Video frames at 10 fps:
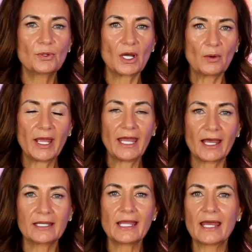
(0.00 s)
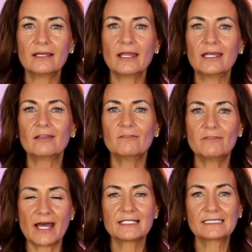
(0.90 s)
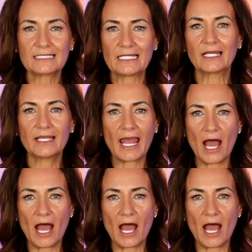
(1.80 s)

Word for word: go ahead and invest in